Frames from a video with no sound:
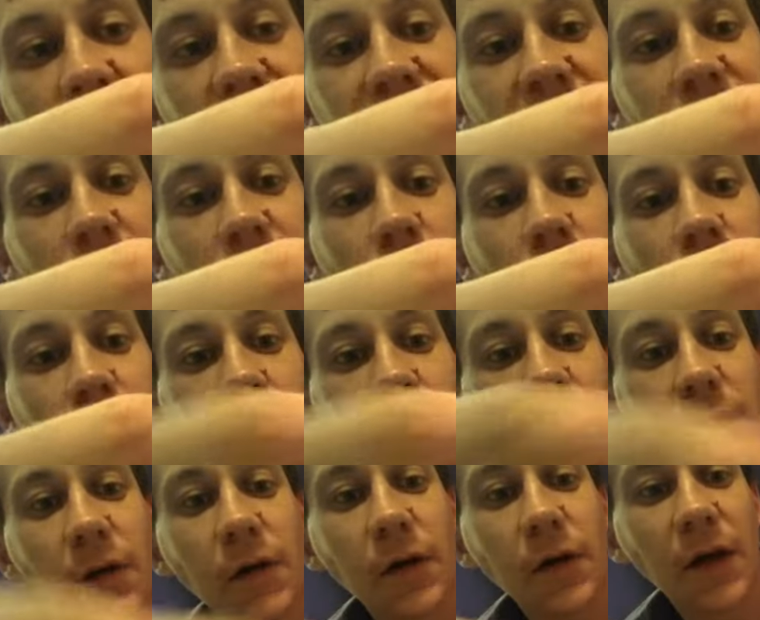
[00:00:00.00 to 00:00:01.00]
here
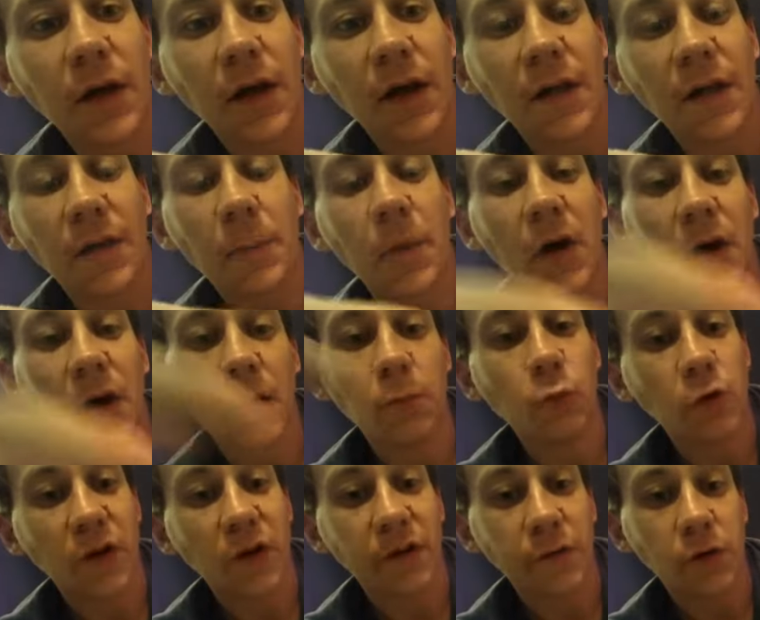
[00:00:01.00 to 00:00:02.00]
and the bottom
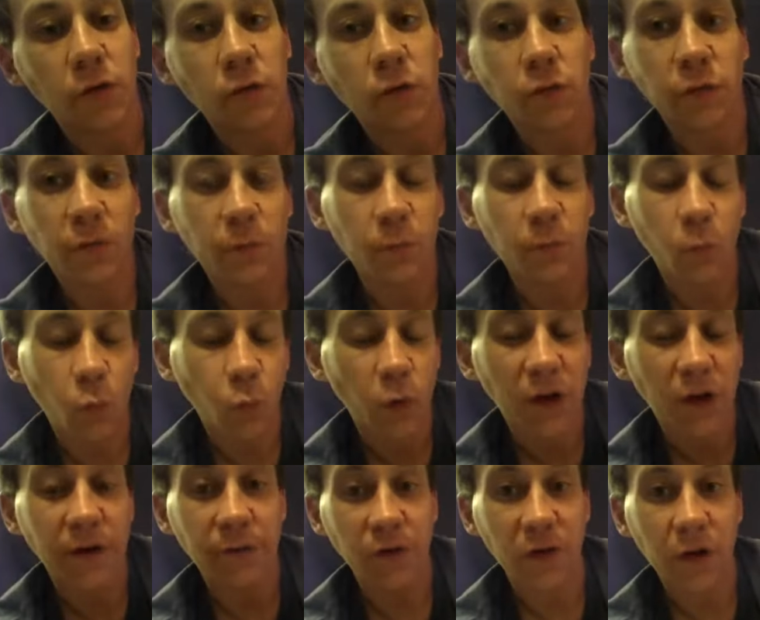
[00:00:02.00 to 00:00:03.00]
will give you
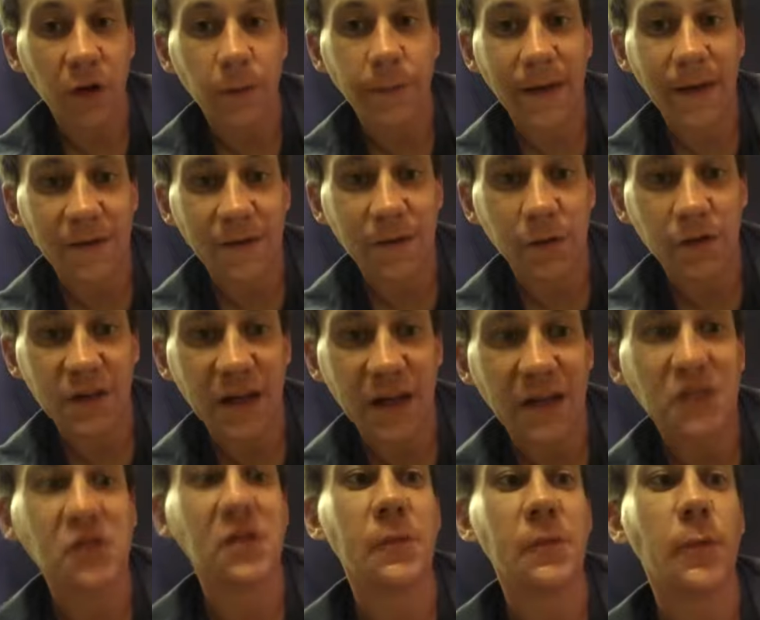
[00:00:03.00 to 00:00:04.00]
whatever the capacitor is
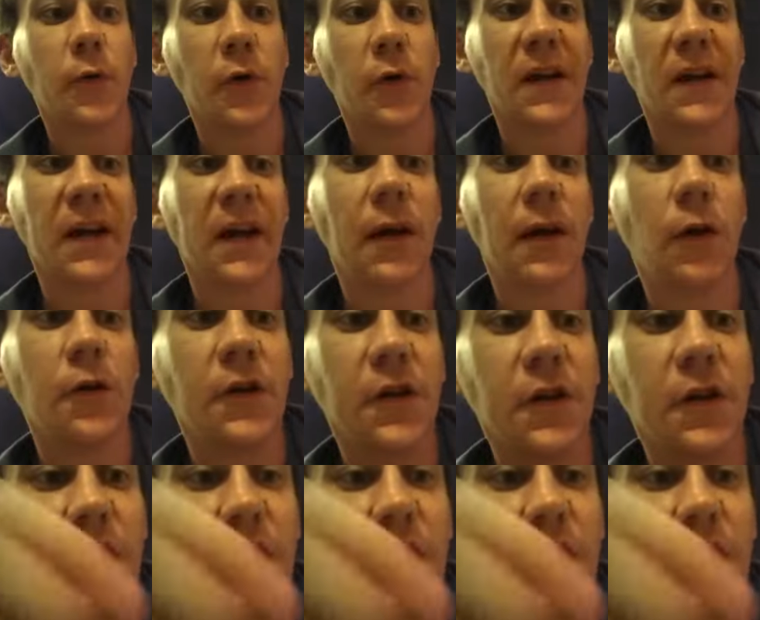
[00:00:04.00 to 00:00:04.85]
actually putting out.